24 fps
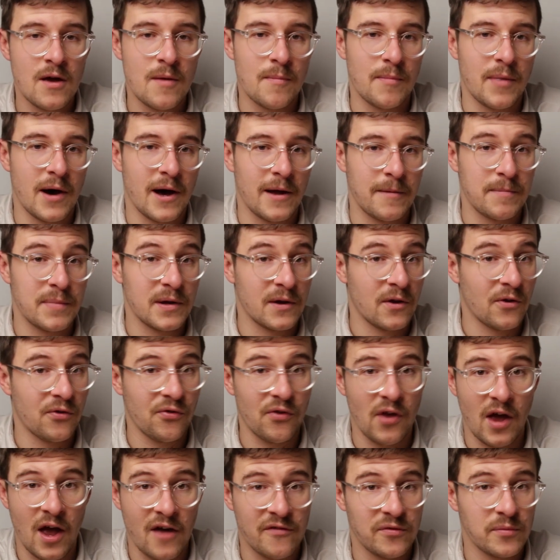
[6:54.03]
but because
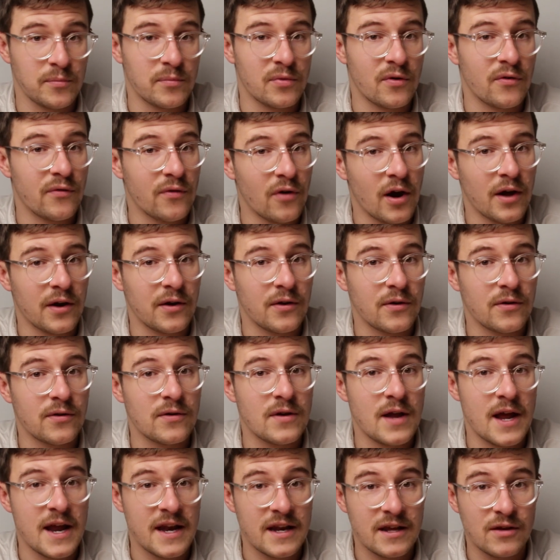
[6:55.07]
they haven't provided
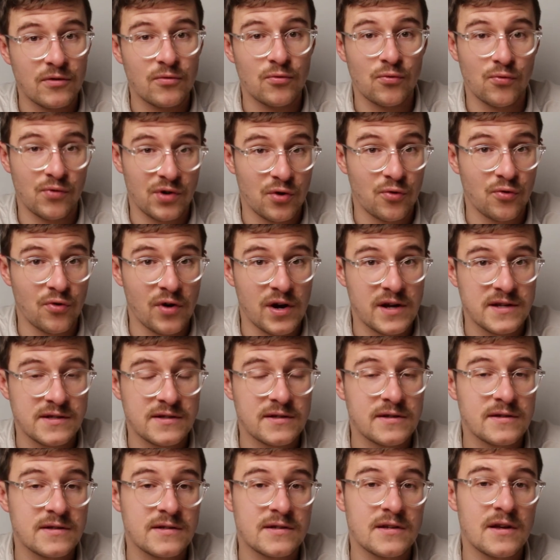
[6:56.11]
any real
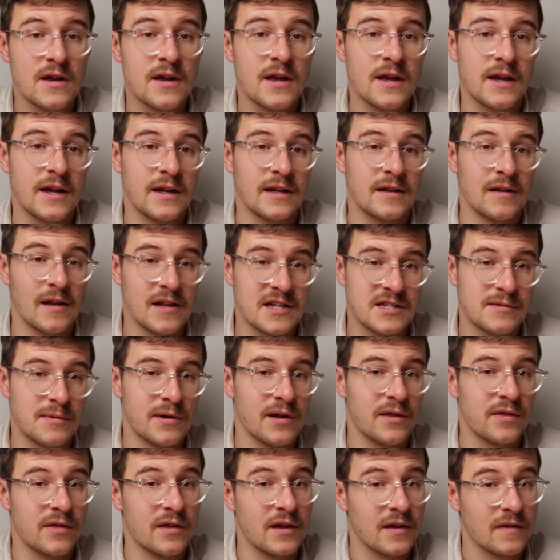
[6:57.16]
reasons, it leads me
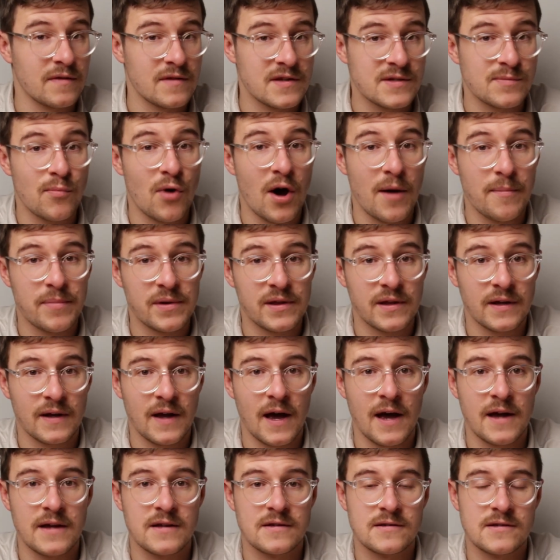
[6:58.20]
to think this might be the
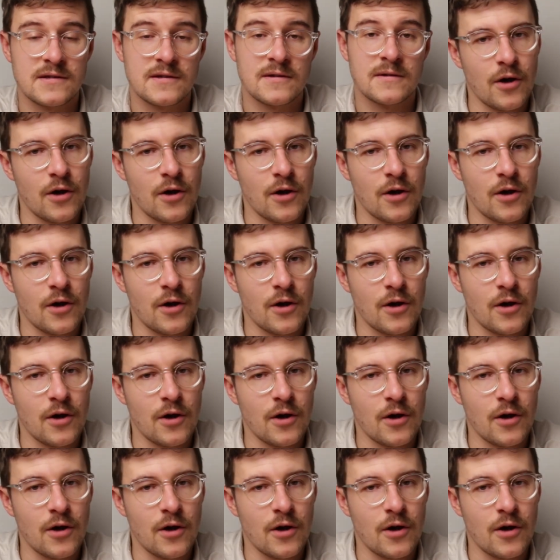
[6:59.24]
case.